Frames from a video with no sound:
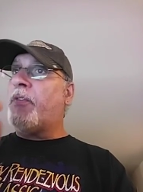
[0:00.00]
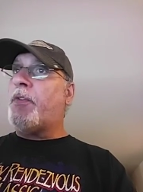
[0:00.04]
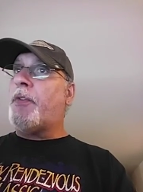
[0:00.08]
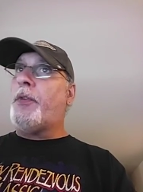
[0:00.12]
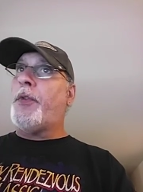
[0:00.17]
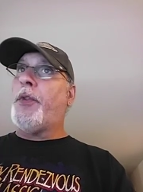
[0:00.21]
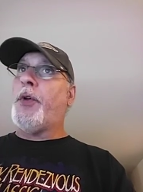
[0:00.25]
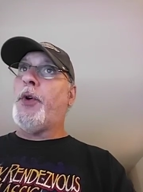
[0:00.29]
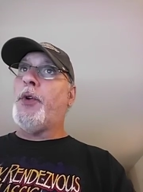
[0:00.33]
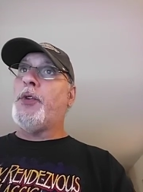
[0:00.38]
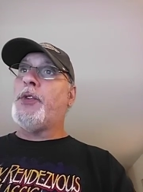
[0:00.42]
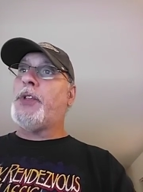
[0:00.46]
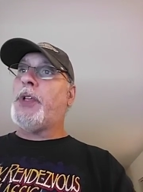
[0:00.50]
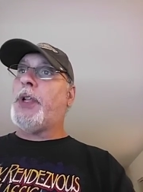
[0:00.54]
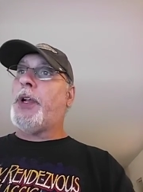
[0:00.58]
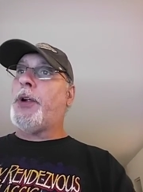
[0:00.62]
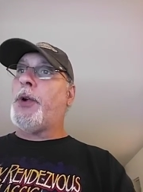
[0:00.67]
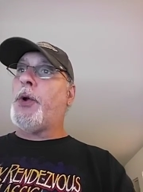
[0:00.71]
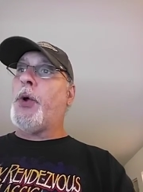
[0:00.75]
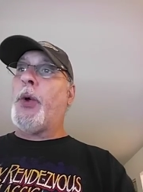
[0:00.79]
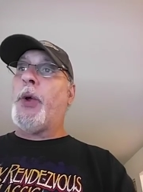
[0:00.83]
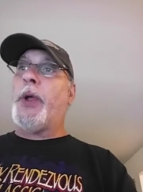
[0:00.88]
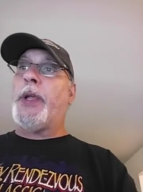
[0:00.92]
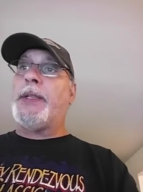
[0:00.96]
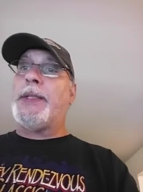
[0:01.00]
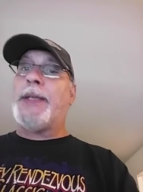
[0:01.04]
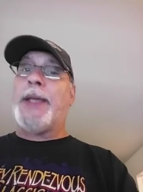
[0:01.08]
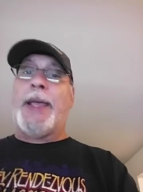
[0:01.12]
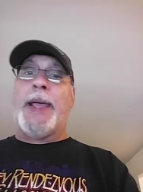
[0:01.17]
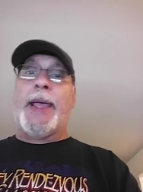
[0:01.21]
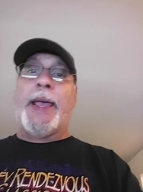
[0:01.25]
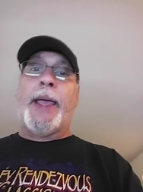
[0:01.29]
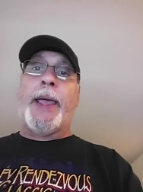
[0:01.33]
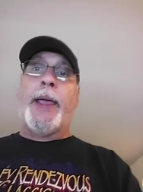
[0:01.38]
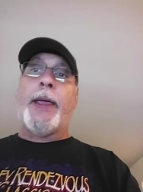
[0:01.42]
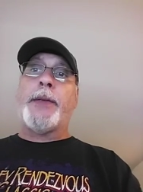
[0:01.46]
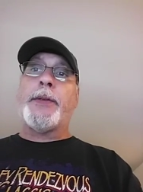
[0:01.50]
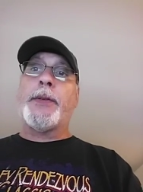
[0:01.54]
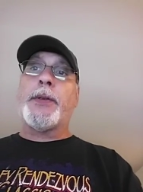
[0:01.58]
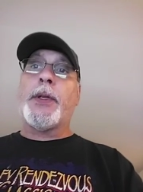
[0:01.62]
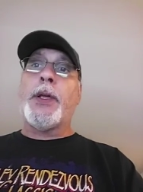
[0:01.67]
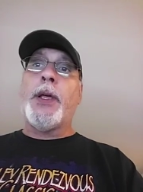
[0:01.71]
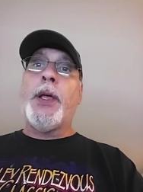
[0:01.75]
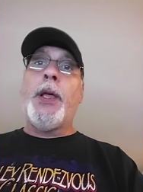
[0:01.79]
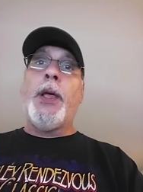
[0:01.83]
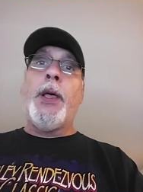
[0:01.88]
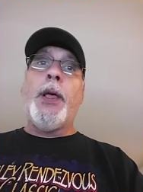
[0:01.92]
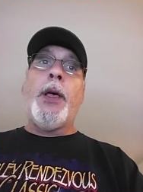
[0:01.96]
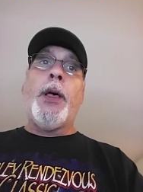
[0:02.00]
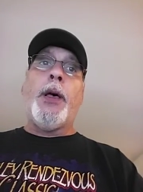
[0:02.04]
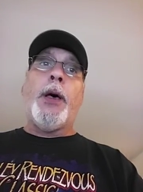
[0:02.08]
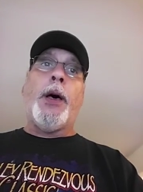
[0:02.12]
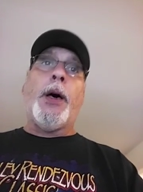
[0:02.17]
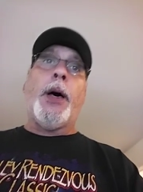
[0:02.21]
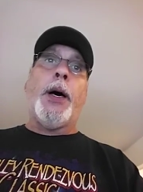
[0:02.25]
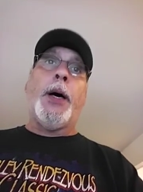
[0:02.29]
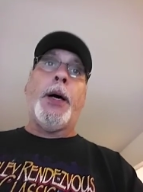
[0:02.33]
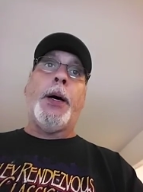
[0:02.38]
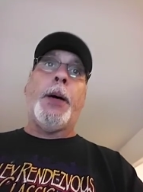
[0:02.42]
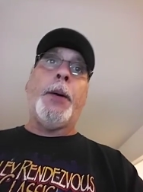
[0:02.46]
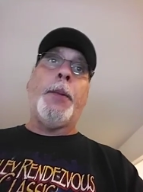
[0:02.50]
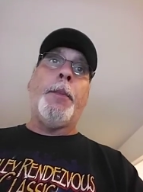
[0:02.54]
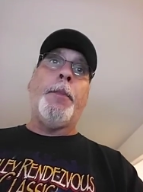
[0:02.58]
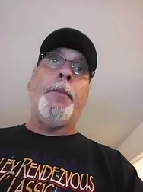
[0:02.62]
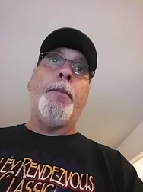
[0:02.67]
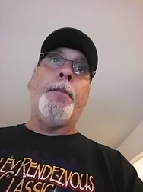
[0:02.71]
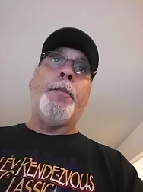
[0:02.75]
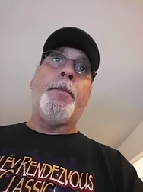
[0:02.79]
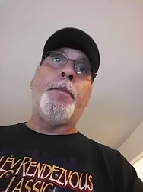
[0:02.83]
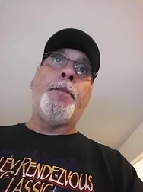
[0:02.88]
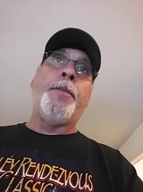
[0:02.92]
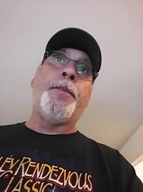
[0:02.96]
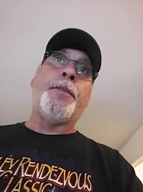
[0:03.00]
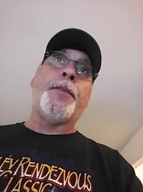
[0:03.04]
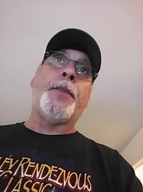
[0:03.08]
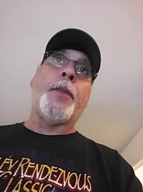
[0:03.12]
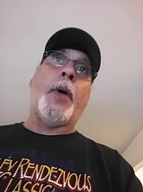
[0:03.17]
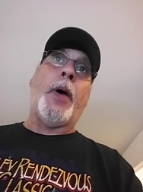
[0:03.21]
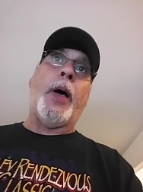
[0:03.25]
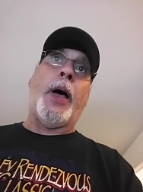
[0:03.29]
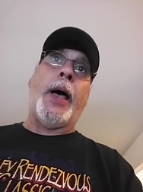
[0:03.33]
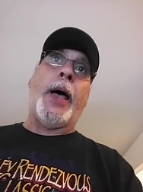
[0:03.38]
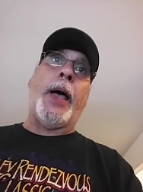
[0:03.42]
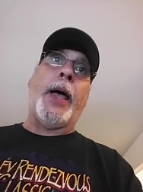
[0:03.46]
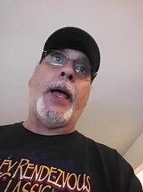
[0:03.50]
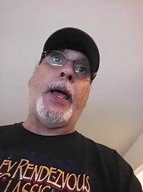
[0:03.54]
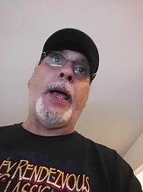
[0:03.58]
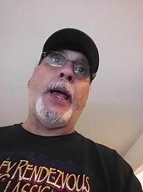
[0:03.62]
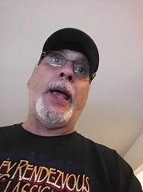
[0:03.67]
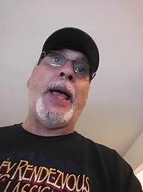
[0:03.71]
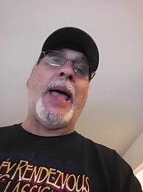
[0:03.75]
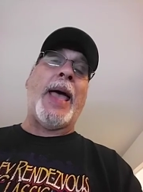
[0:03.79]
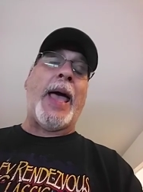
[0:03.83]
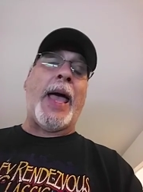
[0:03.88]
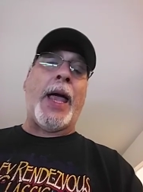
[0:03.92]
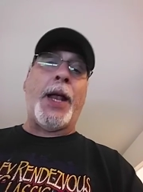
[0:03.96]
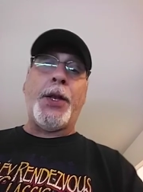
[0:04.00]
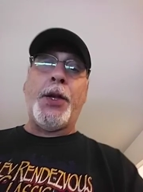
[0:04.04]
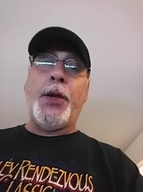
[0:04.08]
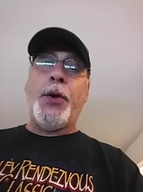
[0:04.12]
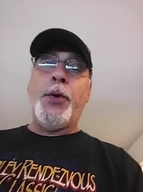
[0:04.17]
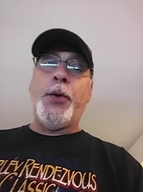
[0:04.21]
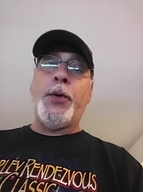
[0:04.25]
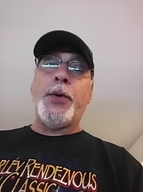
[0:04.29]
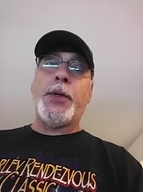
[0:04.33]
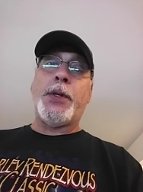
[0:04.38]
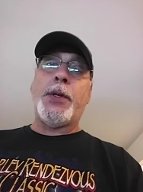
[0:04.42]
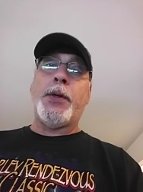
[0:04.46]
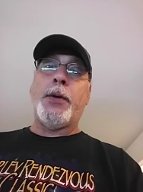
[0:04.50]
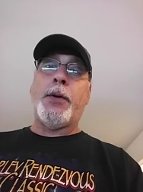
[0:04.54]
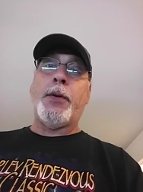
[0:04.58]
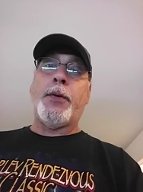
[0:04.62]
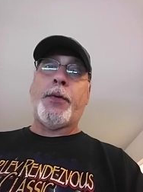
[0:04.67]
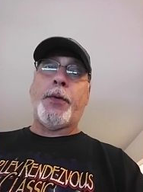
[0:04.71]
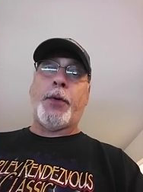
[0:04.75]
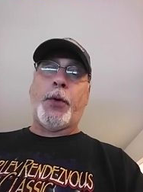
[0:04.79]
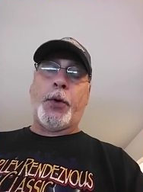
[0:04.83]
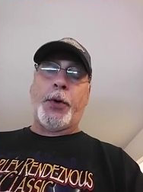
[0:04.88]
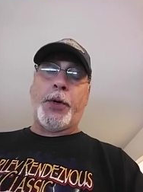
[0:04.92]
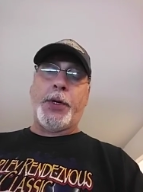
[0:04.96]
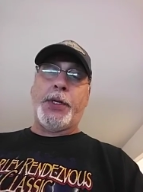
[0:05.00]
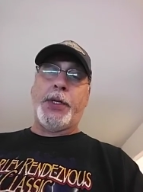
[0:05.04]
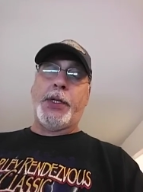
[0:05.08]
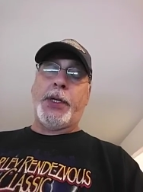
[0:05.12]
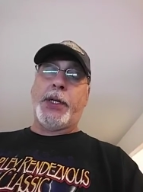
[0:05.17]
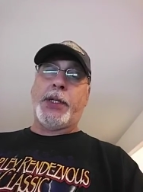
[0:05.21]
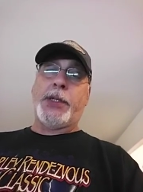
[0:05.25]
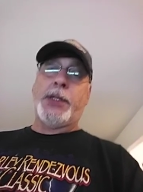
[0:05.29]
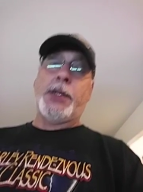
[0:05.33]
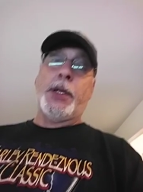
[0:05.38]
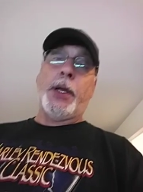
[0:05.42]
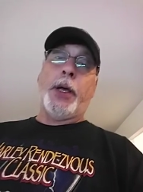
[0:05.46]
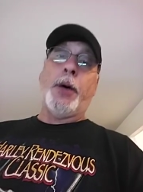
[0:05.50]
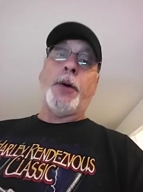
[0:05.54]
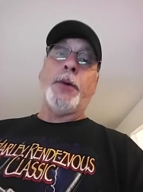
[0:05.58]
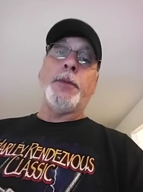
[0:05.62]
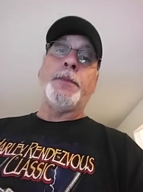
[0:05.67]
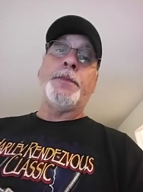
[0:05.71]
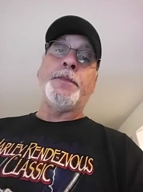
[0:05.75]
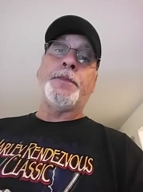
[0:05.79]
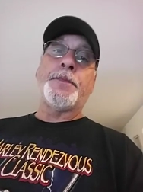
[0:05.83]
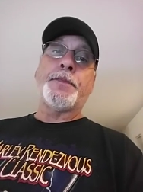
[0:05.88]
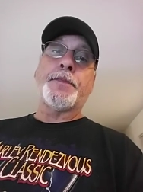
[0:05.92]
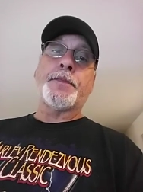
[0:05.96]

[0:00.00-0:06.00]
for those that are going to ask, um, I had used Flourish Excel,